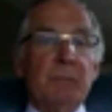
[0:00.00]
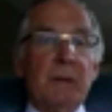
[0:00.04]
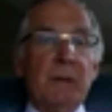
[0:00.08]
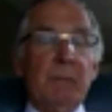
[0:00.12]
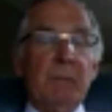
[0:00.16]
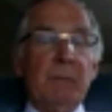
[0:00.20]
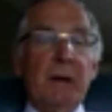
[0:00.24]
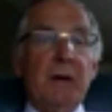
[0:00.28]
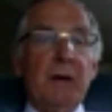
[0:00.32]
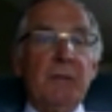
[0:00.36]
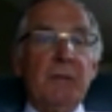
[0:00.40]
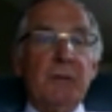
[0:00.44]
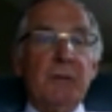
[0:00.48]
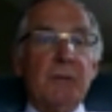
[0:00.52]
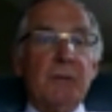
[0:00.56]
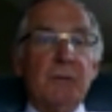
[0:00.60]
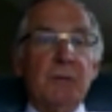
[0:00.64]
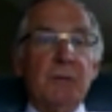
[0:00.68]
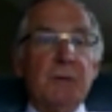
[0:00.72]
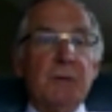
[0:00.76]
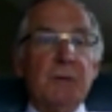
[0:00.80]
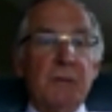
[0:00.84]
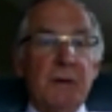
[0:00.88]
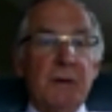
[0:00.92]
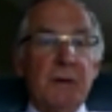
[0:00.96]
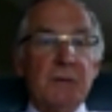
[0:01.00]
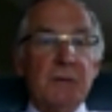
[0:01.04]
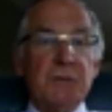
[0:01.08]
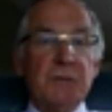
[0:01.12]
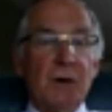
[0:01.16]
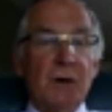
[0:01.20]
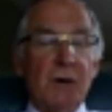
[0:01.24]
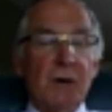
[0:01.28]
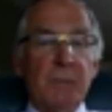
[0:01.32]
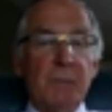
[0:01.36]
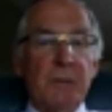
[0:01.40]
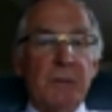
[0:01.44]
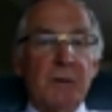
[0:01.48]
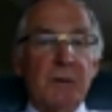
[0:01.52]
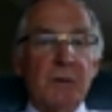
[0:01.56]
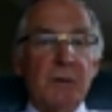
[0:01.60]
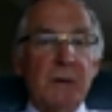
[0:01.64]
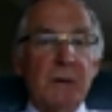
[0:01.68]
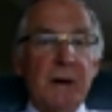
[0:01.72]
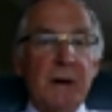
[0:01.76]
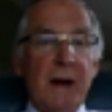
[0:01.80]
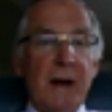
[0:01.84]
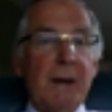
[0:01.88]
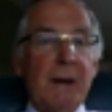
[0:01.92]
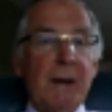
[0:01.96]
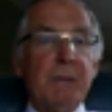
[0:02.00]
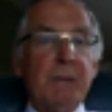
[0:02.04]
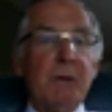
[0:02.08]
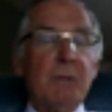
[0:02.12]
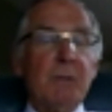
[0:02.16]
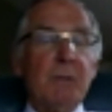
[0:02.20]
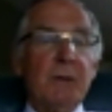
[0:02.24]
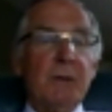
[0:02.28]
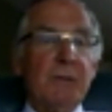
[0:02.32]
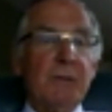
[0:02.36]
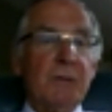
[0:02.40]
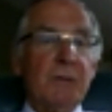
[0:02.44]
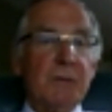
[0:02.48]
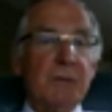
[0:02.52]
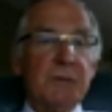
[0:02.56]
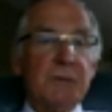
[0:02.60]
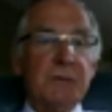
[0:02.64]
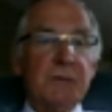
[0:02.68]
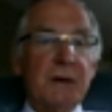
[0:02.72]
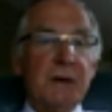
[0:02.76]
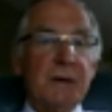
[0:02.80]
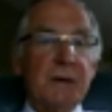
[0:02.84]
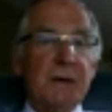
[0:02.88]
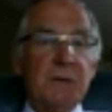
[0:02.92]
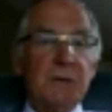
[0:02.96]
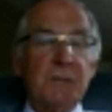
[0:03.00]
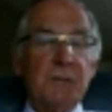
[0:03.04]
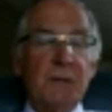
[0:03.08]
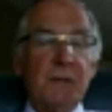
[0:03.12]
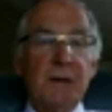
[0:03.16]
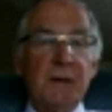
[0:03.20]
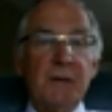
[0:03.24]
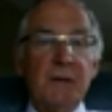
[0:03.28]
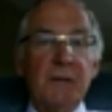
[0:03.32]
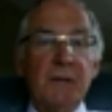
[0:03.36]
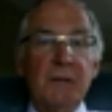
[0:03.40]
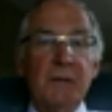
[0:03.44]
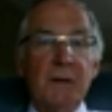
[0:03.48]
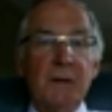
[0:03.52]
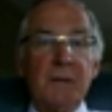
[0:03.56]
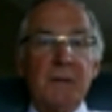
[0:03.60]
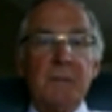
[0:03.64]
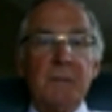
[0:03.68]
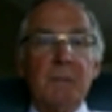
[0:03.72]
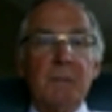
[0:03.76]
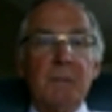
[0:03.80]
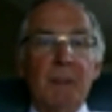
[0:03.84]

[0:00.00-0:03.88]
And if you're doing their job, they're quite happy whether you're satisfied or not.